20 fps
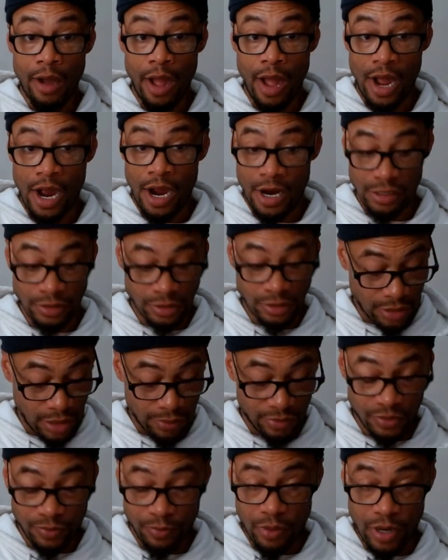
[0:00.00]
are uh,
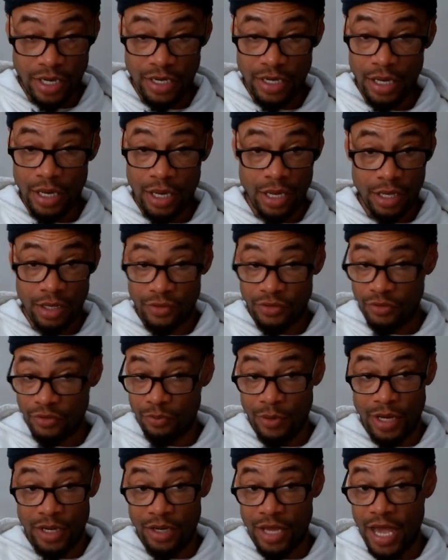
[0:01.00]
spreading uh,
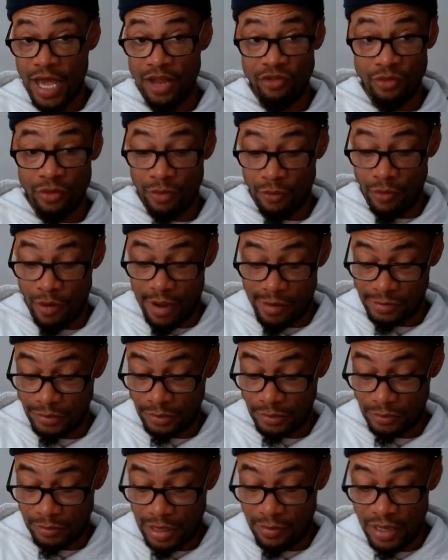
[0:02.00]
spreading hatred around.
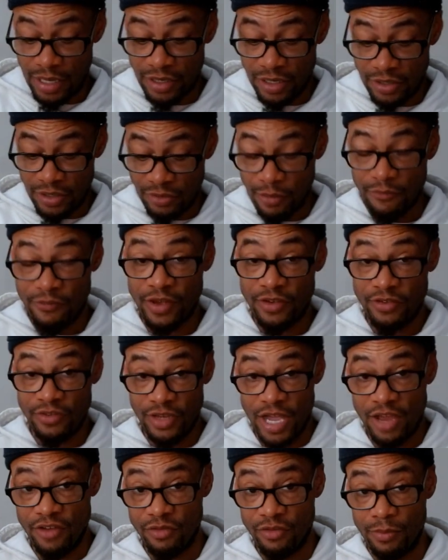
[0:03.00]
Maybe they did some
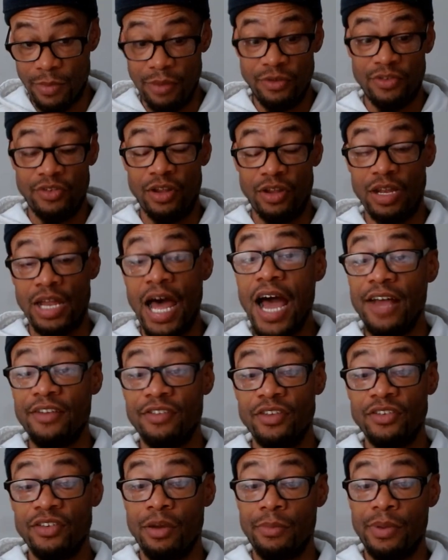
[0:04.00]
investigation. Maybe these are lies.
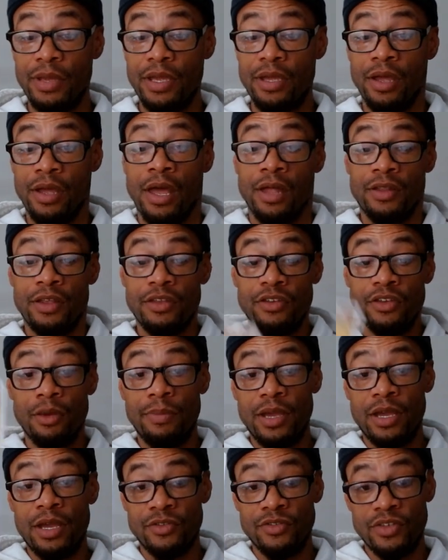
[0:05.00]
This could be this could
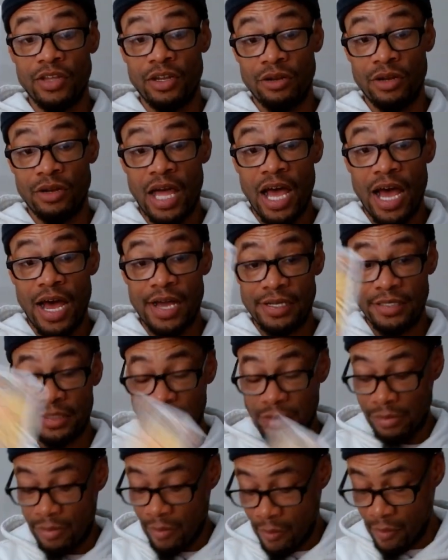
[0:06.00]
be considered lies.
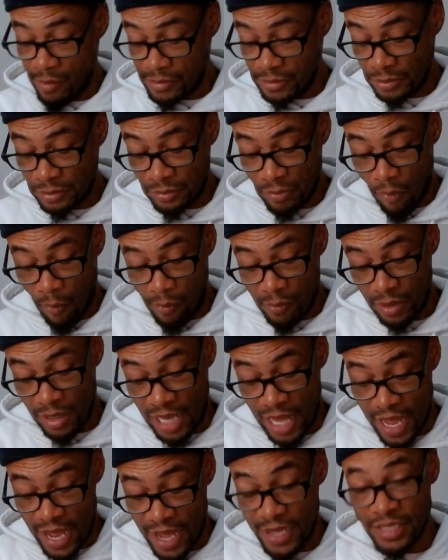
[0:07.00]

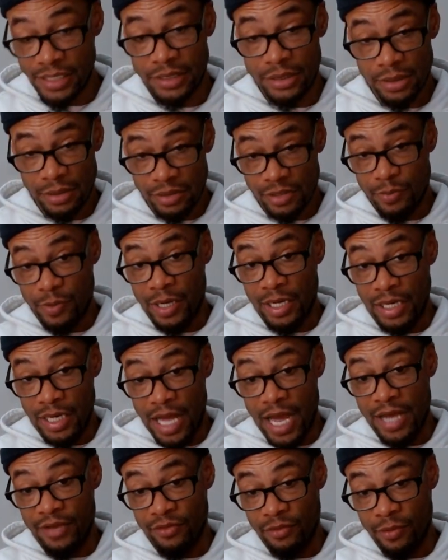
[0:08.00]
Lies, spreading
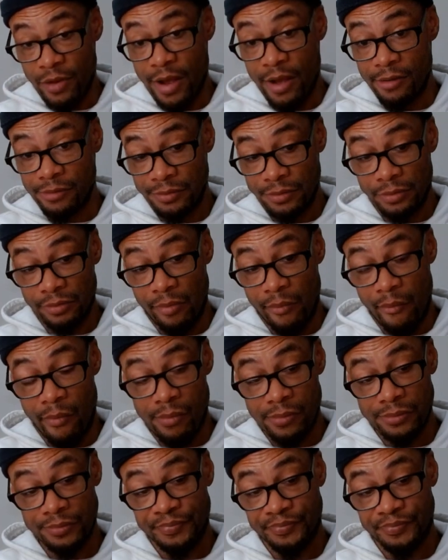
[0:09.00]
lies around. Mm-hmm.